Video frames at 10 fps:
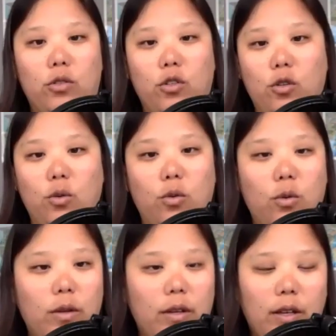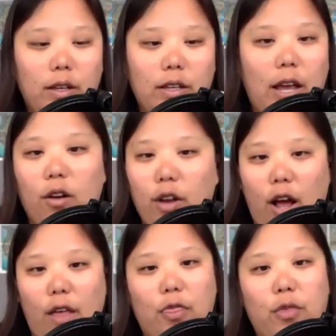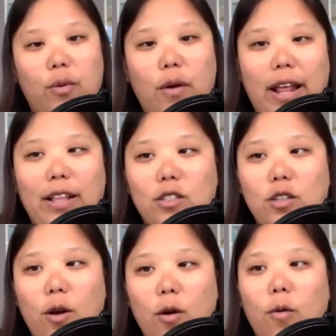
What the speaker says: to carry on through it. And so